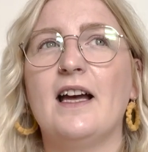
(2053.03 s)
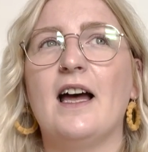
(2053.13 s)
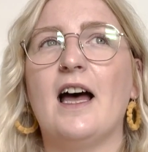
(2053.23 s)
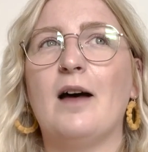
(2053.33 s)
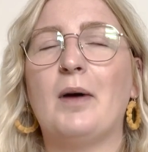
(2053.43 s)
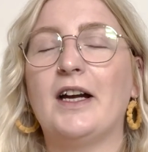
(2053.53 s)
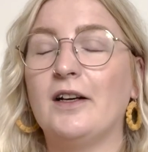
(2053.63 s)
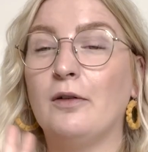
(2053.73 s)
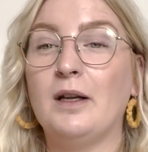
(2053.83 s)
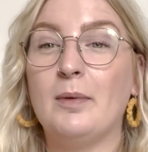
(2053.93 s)
I can
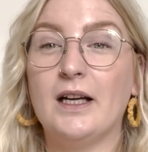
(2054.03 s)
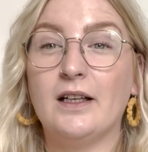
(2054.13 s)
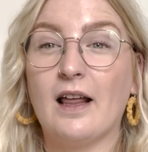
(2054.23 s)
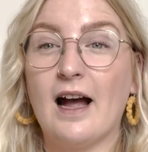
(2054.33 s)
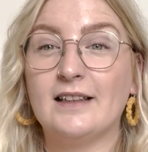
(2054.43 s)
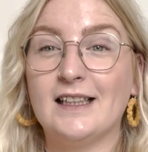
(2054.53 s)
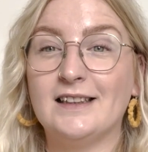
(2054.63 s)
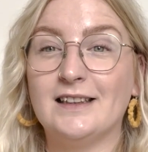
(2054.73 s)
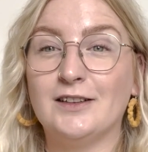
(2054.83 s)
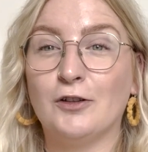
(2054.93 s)
only be that
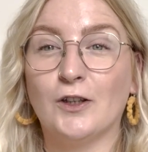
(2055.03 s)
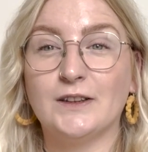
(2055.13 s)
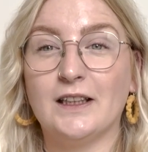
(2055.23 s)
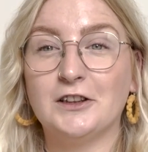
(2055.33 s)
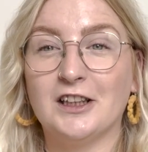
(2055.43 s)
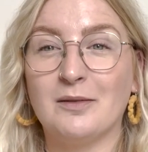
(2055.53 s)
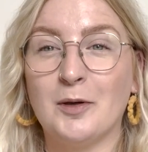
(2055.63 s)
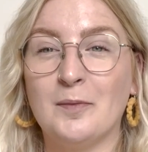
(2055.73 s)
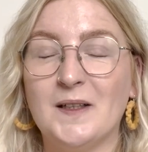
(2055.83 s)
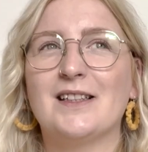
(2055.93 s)
addicted to cross stitch at the
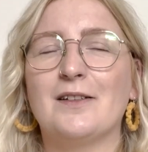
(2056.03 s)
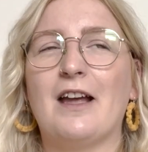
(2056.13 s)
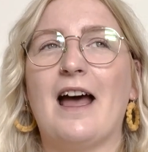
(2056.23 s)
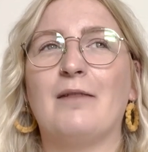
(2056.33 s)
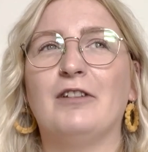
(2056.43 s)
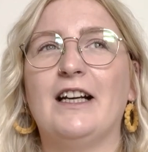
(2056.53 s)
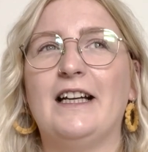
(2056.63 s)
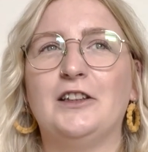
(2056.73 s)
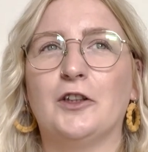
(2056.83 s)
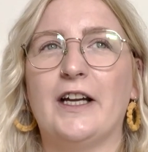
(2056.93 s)
moment. So yeah, I'm really
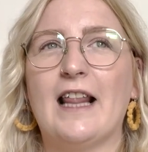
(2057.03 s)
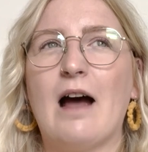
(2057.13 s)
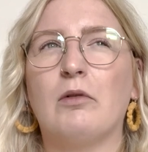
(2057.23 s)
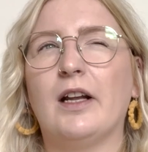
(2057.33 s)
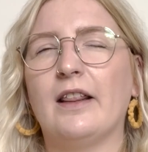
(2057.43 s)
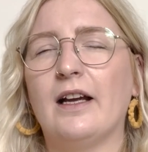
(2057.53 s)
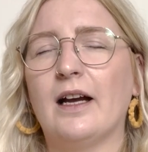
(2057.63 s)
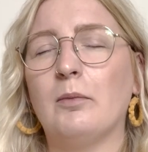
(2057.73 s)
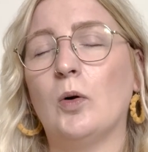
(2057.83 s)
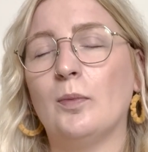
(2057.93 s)
enjoying that one. I think
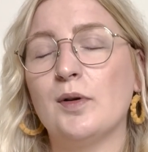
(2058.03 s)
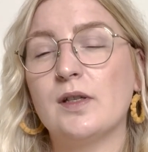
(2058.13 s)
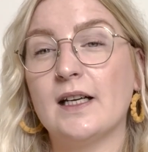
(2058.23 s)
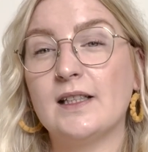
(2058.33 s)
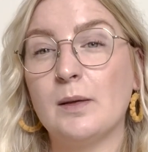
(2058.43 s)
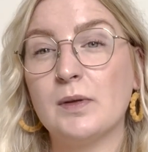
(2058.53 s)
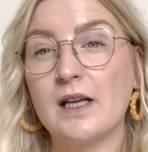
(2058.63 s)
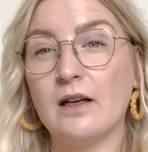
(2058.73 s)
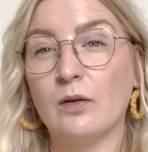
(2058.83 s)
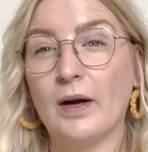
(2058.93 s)
I'm almost
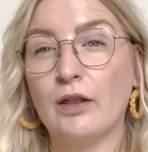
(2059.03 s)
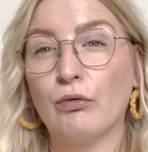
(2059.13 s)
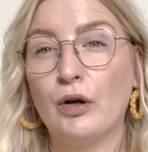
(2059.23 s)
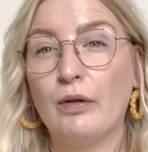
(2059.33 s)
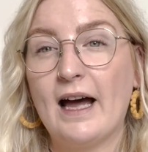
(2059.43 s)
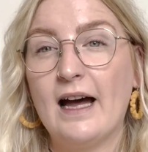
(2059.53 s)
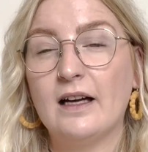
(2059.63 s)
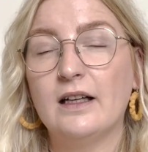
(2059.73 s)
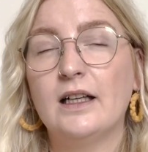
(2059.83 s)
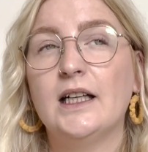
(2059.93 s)
60% of the way through that,
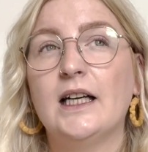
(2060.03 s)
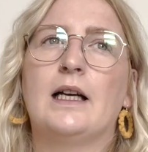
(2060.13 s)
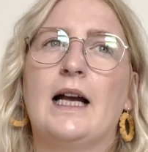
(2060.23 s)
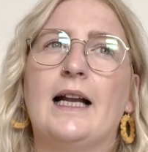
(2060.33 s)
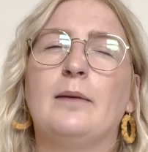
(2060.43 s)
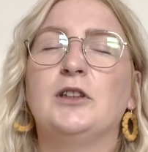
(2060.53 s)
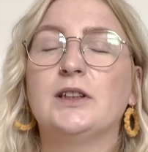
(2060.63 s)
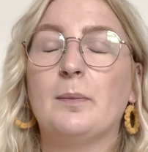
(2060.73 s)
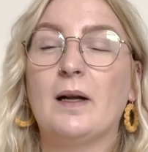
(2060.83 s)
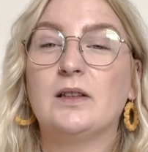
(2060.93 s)
and I'm just
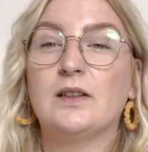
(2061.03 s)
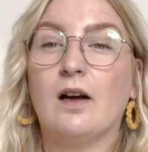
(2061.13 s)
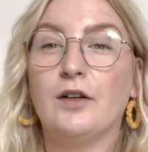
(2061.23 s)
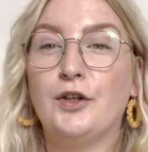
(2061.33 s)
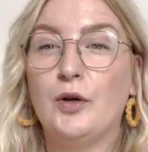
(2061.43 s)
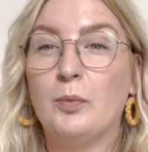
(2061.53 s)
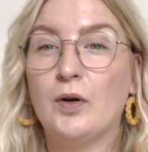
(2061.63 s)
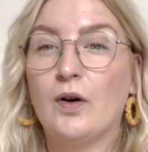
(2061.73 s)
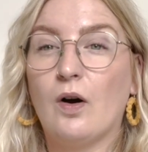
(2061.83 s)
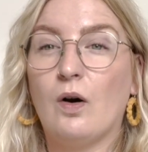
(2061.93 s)
about to start a new
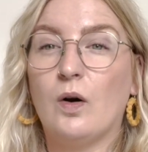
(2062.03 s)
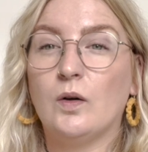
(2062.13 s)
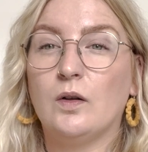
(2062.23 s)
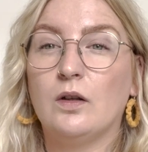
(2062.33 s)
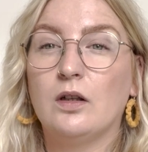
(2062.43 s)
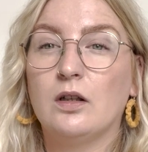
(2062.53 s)
book on